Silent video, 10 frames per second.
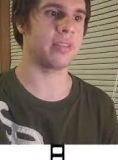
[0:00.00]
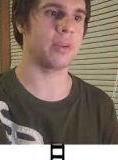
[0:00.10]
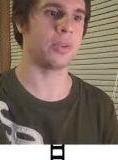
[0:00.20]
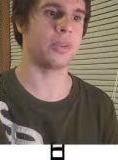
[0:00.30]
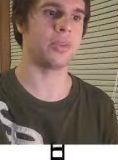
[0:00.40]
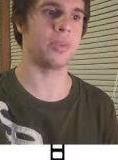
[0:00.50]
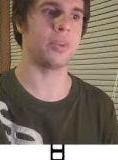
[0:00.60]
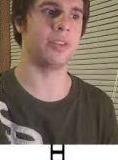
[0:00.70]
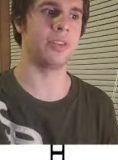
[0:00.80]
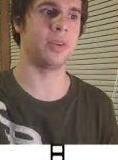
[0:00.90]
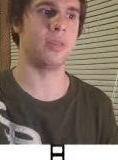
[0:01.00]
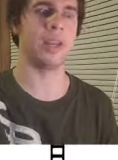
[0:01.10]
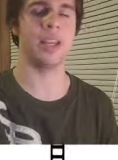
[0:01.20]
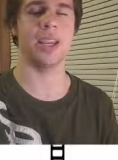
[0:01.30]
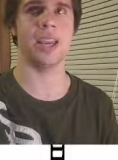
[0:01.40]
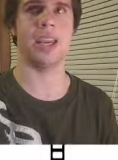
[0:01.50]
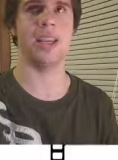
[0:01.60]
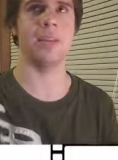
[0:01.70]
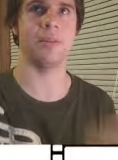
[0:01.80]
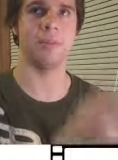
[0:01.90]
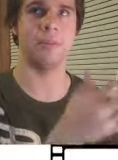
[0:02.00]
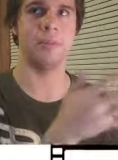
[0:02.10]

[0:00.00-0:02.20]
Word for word: is mostly attributed to it being a